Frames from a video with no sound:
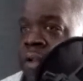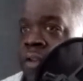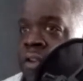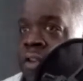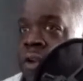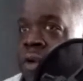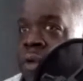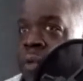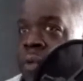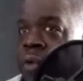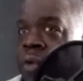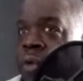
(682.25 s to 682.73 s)
Right.
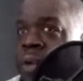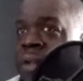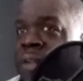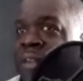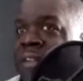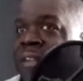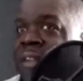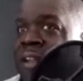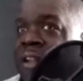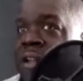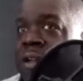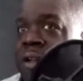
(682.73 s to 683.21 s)
So you
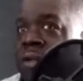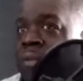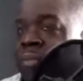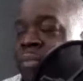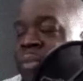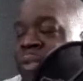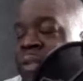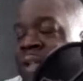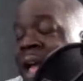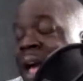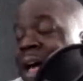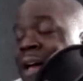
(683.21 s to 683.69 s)
can still
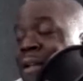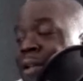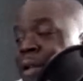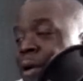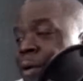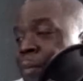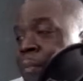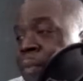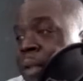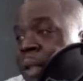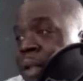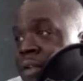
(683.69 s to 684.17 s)

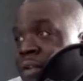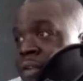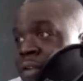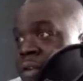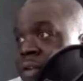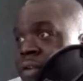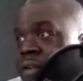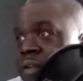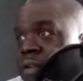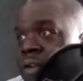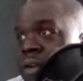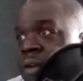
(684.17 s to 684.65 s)
download
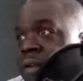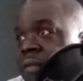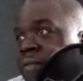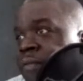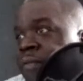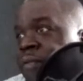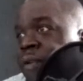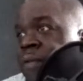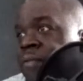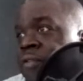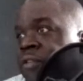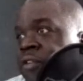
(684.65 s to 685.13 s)
pictures or
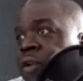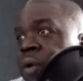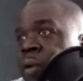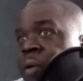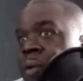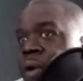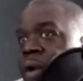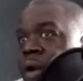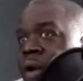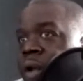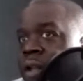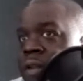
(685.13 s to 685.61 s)
yeah. of
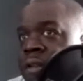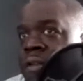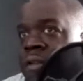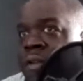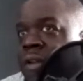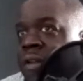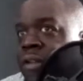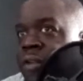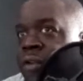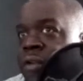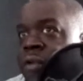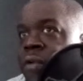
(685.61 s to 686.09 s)
showgirls
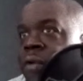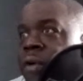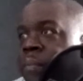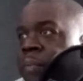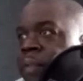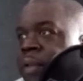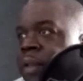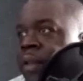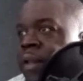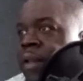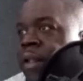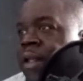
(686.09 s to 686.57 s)
in
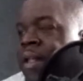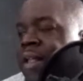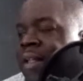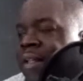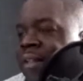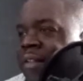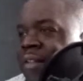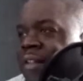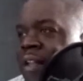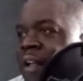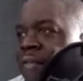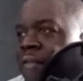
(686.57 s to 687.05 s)
Europe and
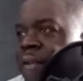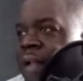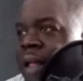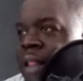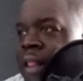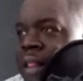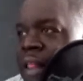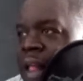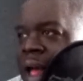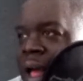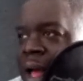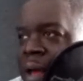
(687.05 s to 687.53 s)
stuff right.
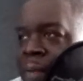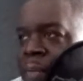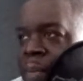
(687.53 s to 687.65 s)
like that.